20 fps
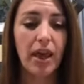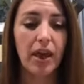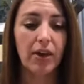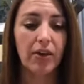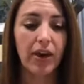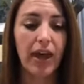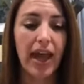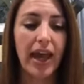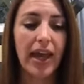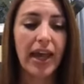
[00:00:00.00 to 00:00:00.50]

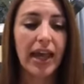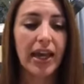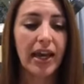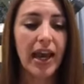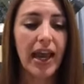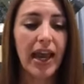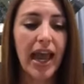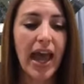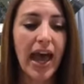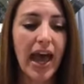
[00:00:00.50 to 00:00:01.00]
Okay. And
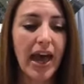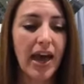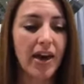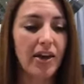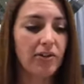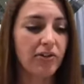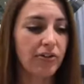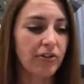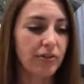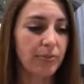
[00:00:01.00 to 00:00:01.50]
I
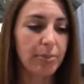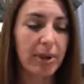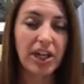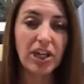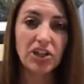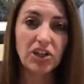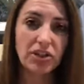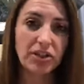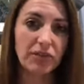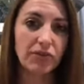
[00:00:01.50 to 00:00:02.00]
have
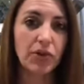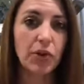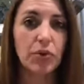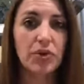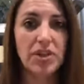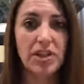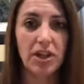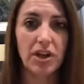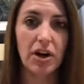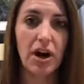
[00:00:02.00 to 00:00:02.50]
pages of
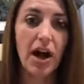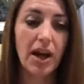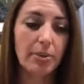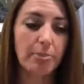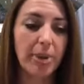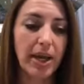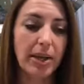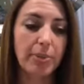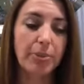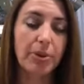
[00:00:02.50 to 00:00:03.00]
notes here on
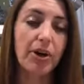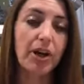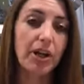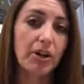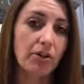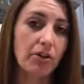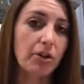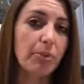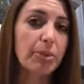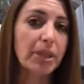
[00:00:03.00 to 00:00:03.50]
Piper and
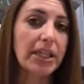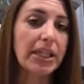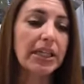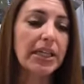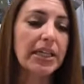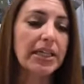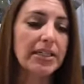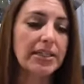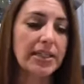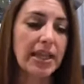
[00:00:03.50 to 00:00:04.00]
her
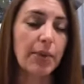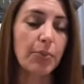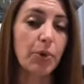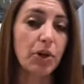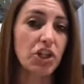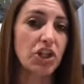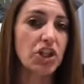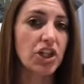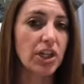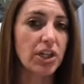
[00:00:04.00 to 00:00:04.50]
abilities and
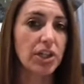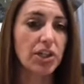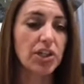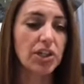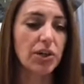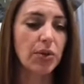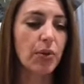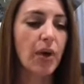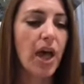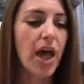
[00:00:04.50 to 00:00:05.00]
what she can
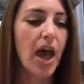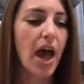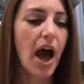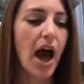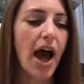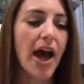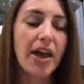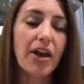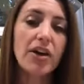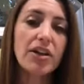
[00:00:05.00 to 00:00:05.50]
do.
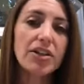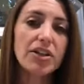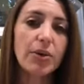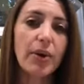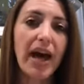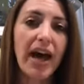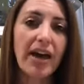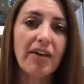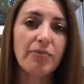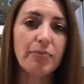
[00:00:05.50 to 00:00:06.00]
I also
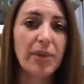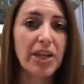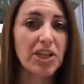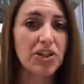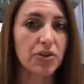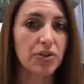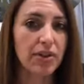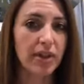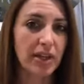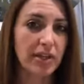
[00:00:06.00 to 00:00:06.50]
have
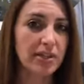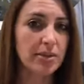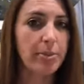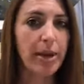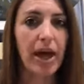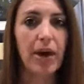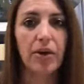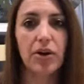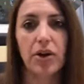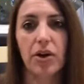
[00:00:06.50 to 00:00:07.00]
major things
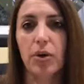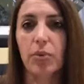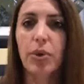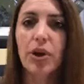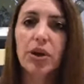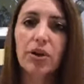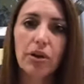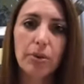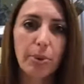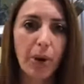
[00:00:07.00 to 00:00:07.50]
about her, what
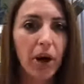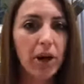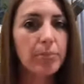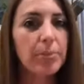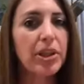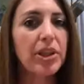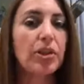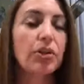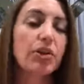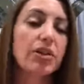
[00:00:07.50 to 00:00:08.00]
her
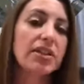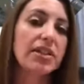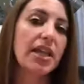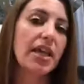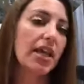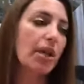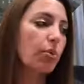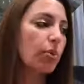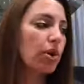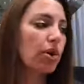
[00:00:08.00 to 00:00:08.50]
apartment looks
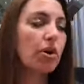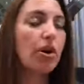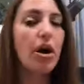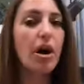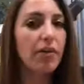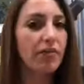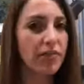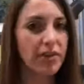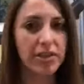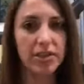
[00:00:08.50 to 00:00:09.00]
like, what her
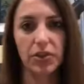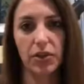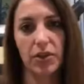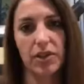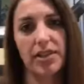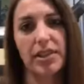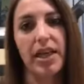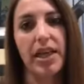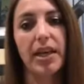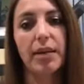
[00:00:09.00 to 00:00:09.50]
office
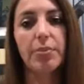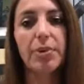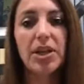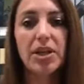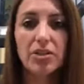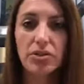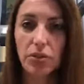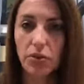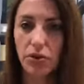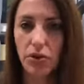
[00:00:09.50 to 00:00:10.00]
looks like,
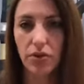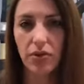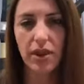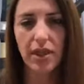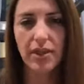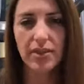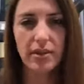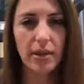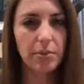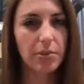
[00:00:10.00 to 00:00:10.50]
because those are
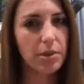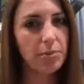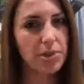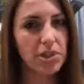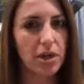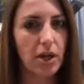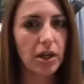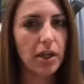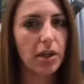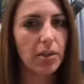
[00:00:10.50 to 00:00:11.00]
things that I'm going to be
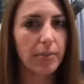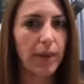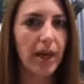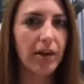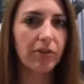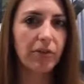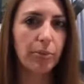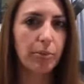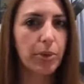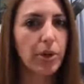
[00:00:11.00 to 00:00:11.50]
talking
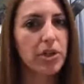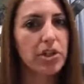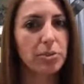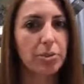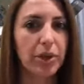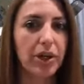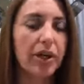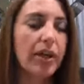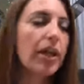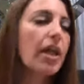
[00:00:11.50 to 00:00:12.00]
about from book to
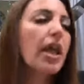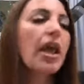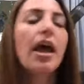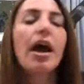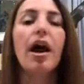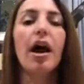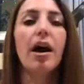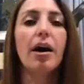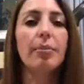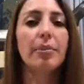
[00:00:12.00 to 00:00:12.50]
book.
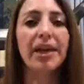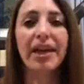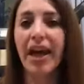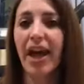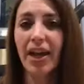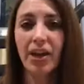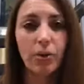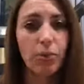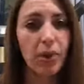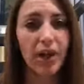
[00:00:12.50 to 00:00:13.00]
And
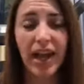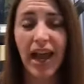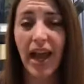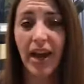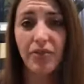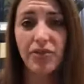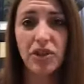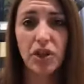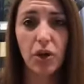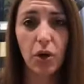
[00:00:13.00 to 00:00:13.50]
I don't want to
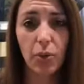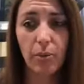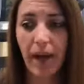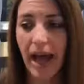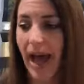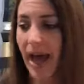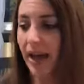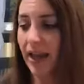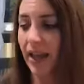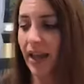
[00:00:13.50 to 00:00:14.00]
have to go
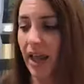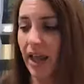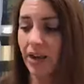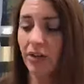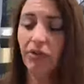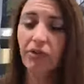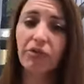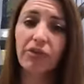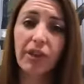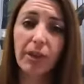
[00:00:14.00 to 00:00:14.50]
back
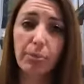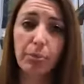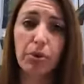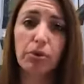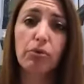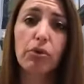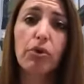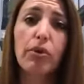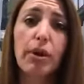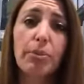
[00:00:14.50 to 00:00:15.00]
and flip
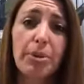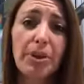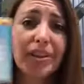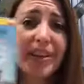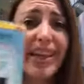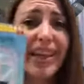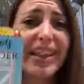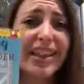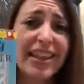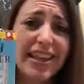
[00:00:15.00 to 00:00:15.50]
through a book
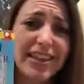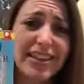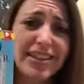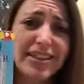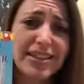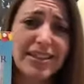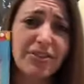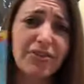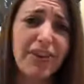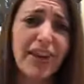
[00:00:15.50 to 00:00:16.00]
like
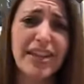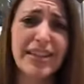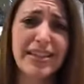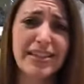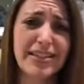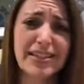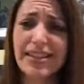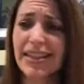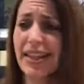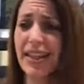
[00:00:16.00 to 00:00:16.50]
this to find a
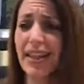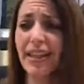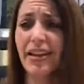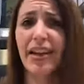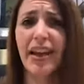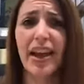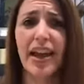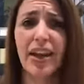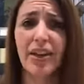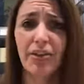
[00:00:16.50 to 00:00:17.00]

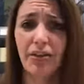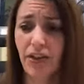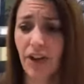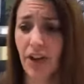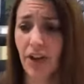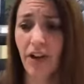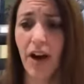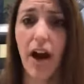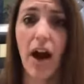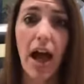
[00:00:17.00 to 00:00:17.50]
scene and
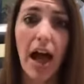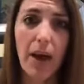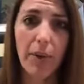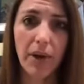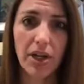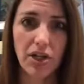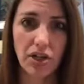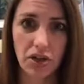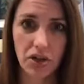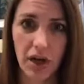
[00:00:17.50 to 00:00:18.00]
figure out how I
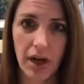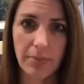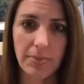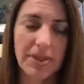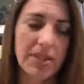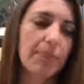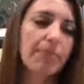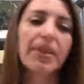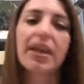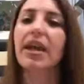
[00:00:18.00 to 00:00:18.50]
described
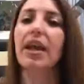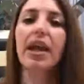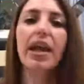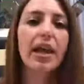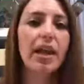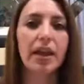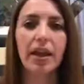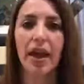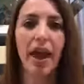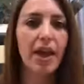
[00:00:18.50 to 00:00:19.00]
something.
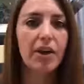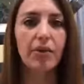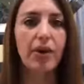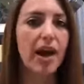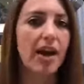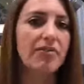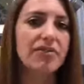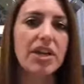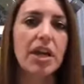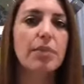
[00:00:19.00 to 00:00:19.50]
I don't
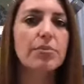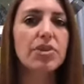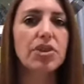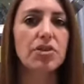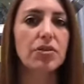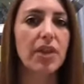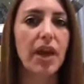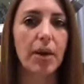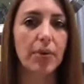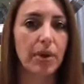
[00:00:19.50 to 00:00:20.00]
have time to
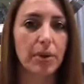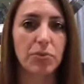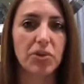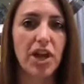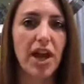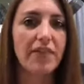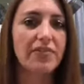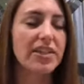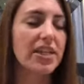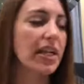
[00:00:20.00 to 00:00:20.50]
do that when I'm
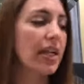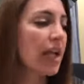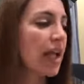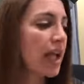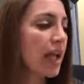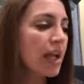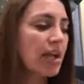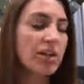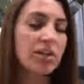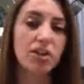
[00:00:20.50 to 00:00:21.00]
drafting.
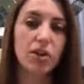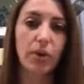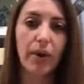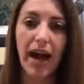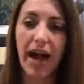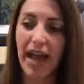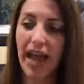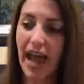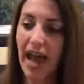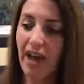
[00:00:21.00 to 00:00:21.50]
So
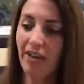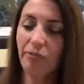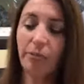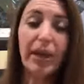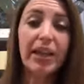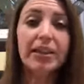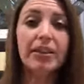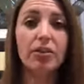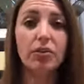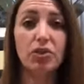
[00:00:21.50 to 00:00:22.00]
I have
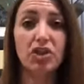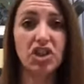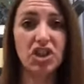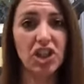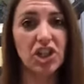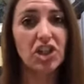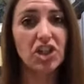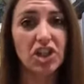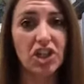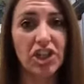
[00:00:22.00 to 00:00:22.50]
my little
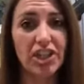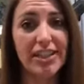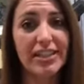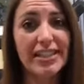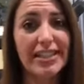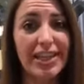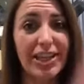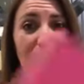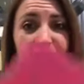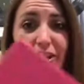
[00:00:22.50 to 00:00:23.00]
cheat
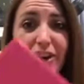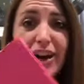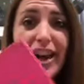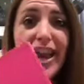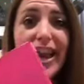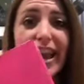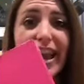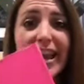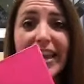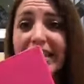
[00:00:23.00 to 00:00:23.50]
sheets here.
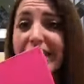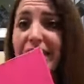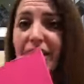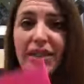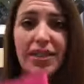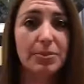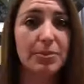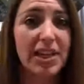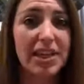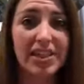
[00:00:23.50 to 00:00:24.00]
It
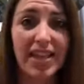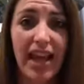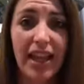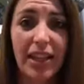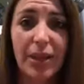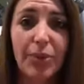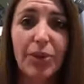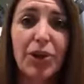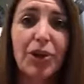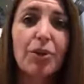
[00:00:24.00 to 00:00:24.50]
tells me
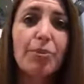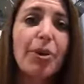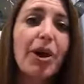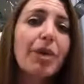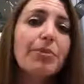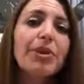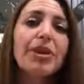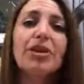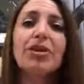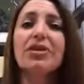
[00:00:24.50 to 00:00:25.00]
exactly what her
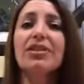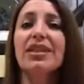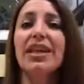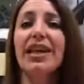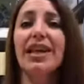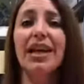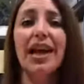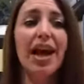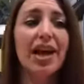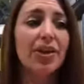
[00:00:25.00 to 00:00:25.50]
apartment looks
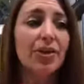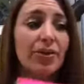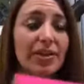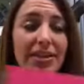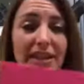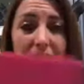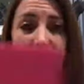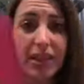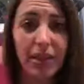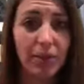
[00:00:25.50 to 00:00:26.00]
like. I know
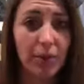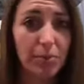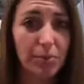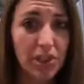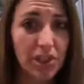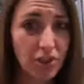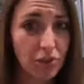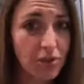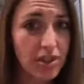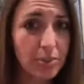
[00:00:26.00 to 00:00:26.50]
exactly what
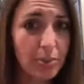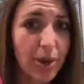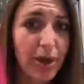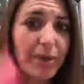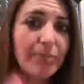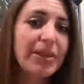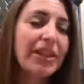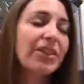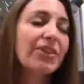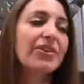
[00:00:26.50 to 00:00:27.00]
Mitchell's
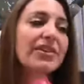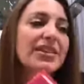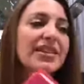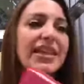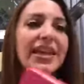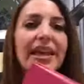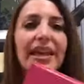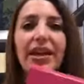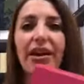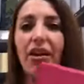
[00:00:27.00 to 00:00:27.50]
apartment looks
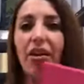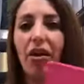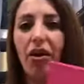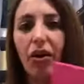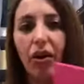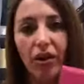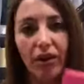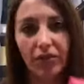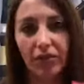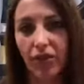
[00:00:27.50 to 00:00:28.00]
like.
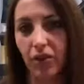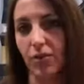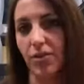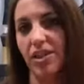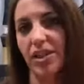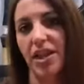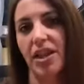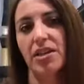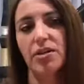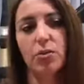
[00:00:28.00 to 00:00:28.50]
All of those
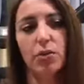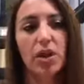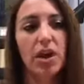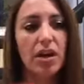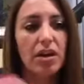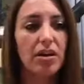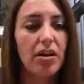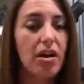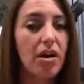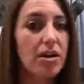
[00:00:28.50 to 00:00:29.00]
things. What
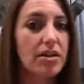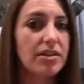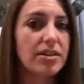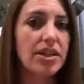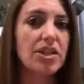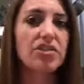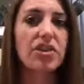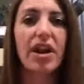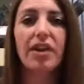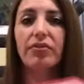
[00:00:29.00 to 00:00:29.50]
kind of cars
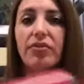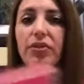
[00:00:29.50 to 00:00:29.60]
they drive.